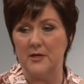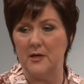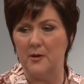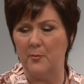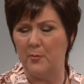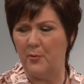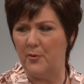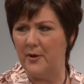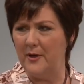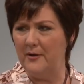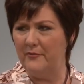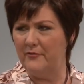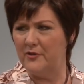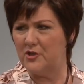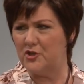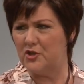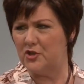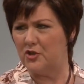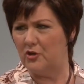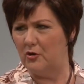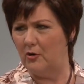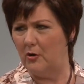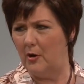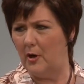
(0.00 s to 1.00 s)
in a previous
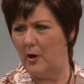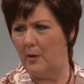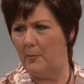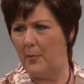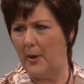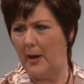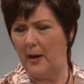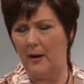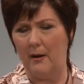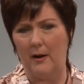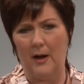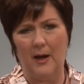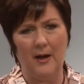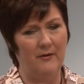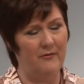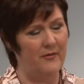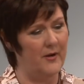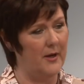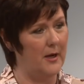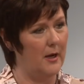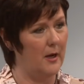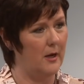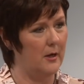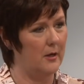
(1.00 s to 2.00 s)
show about
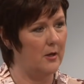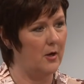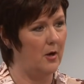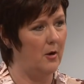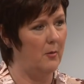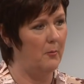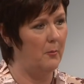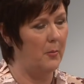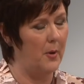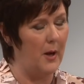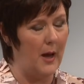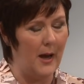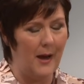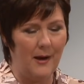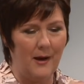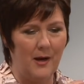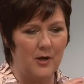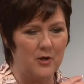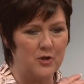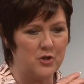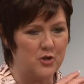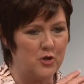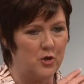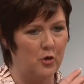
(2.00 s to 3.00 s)
having a
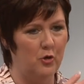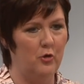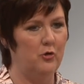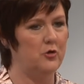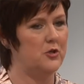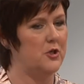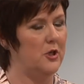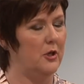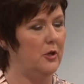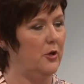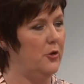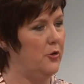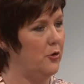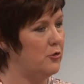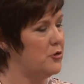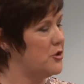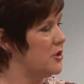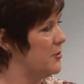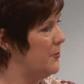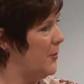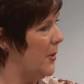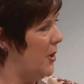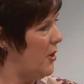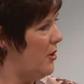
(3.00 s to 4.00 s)
total and
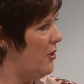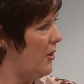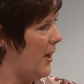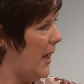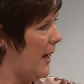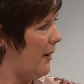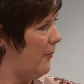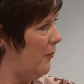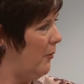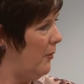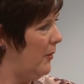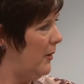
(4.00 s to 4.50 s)
utter burnout,